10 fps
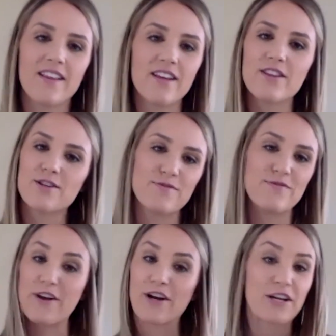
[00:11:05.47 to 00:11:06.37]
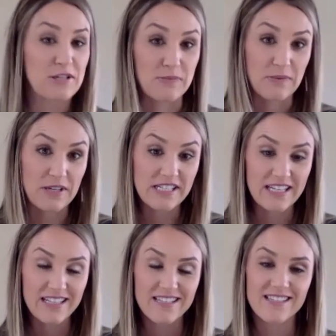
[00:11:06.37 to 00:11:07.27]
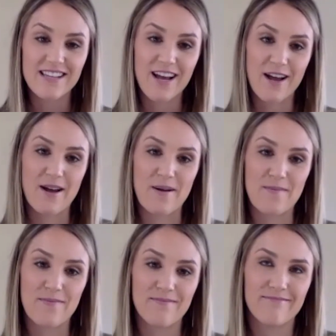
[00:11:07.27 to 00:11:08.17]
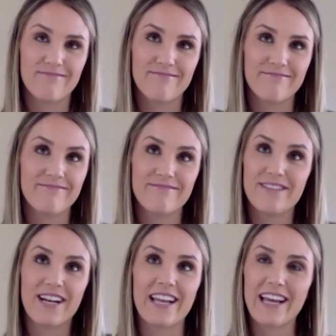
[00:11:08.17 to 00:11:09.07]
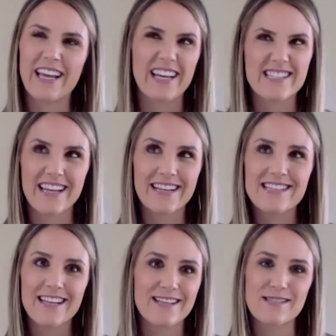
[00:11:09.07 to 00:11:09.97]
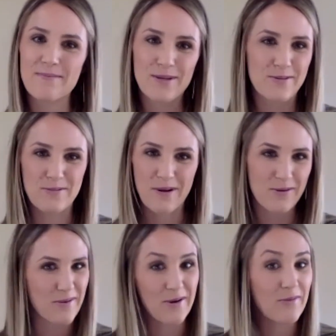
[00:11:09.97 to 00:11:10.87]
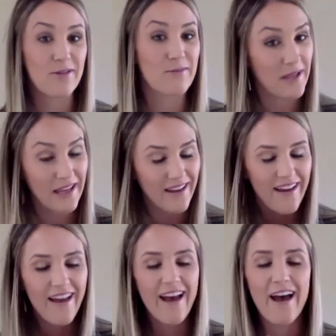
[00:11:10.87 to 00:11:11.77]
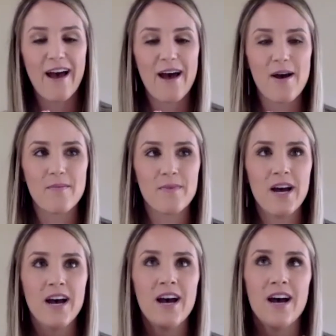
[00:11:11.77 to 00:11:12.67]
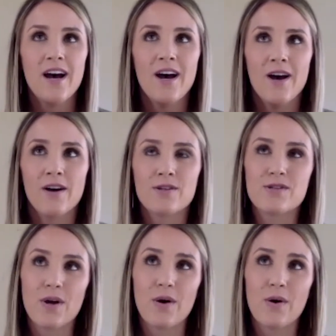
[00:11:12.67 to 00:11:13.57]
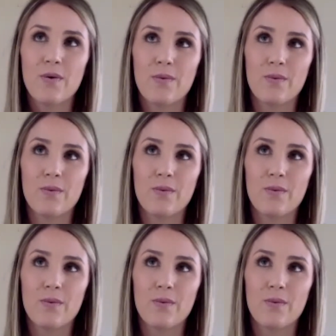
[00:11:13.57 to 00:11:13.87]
There's various reasons that I guess I can say that somebody would want to work with me. Um, so